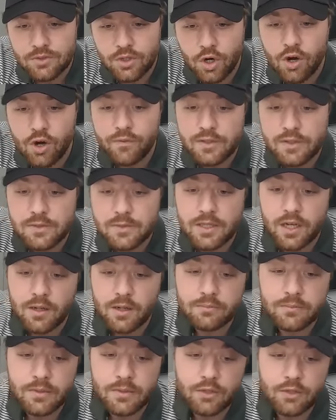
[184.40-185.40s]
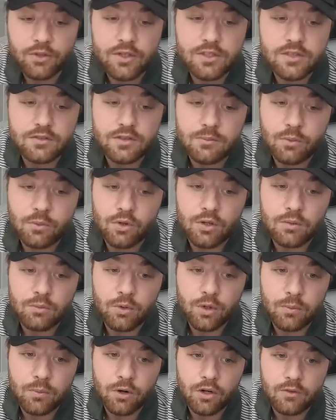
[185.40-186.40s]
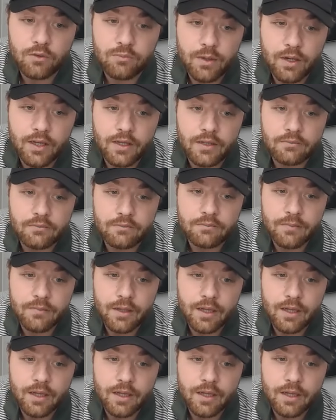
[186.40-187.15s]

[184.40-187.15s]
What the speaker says: golf has become increasingly more and more part of my